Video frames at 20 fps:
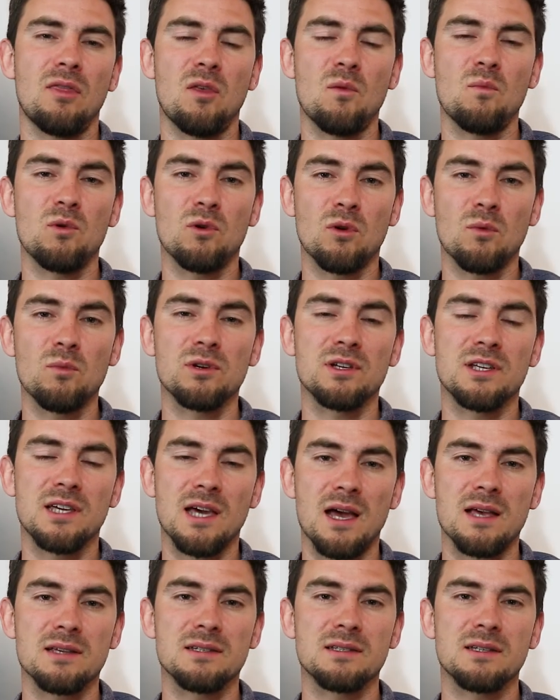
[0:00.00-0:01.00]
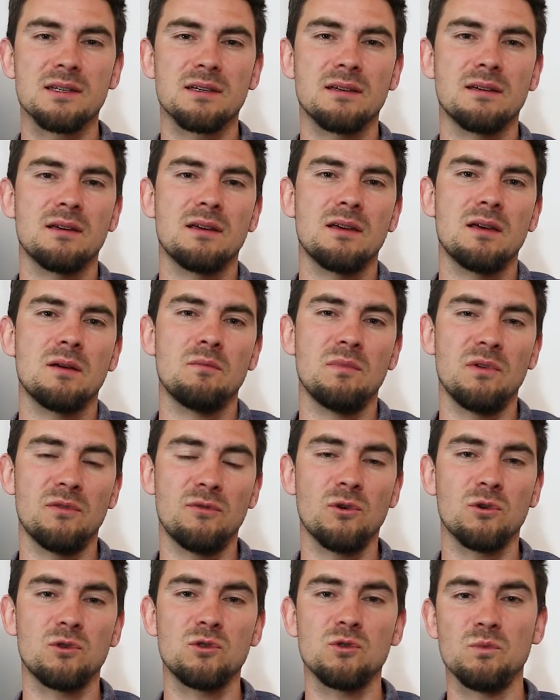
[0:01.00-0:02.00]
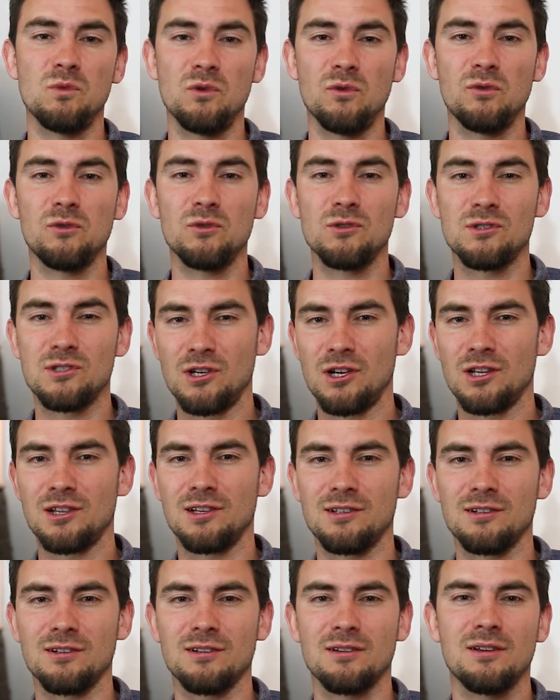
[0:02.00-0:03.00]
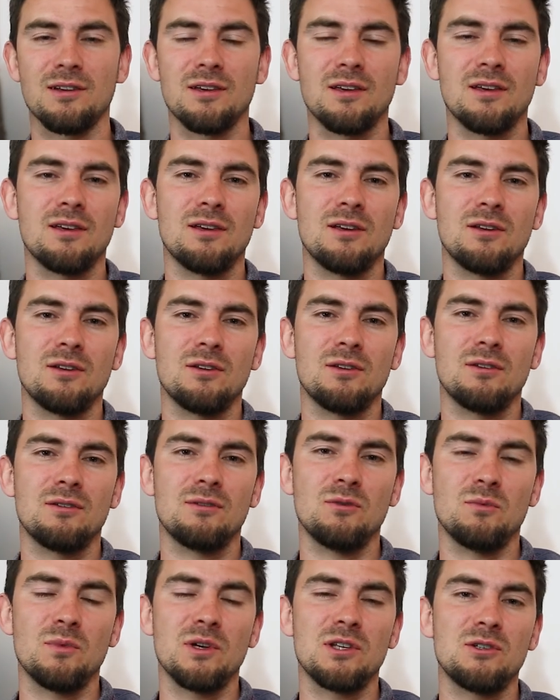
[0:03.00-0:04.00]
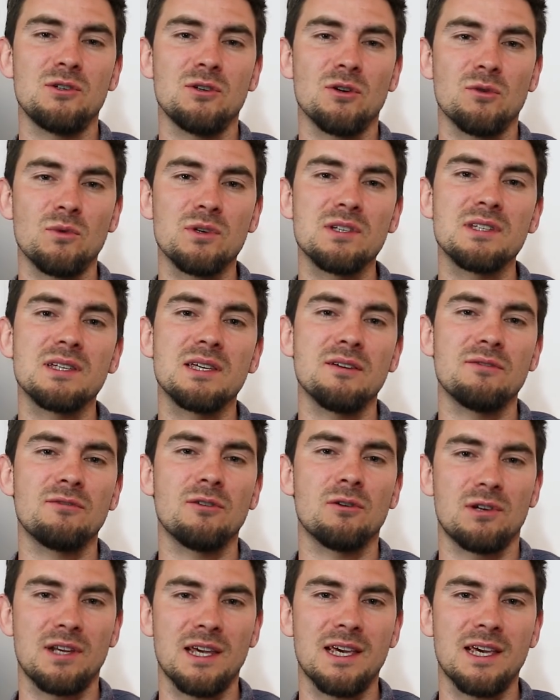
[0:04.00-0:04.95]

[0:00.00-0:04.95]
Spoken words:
at the bourbon cask before to move to Scotland to mature whiskey for